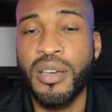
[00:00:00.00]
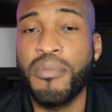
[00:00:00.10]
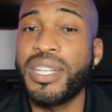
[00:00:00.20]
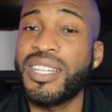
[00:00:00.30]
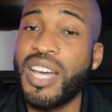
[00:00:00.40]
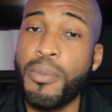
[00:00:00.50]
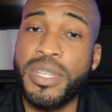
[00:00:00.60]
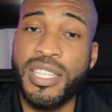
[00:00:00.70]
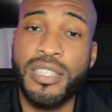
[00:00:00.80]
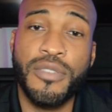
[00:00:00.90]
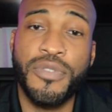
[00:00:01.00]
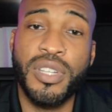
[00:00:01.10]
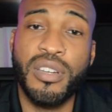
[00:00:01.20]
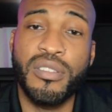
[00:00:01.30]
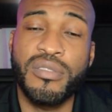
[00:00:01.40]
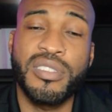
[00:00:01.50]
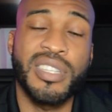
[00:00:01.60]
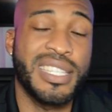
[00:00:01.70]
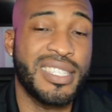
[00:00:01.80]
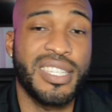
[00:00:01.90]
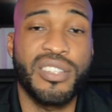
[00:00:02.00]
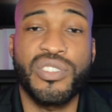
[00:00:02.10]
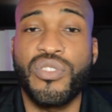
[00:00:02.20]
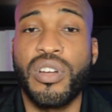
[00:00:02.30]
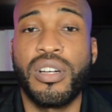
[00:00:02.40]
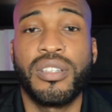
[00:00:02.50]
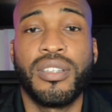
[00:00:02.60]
but the competition for those is still strong.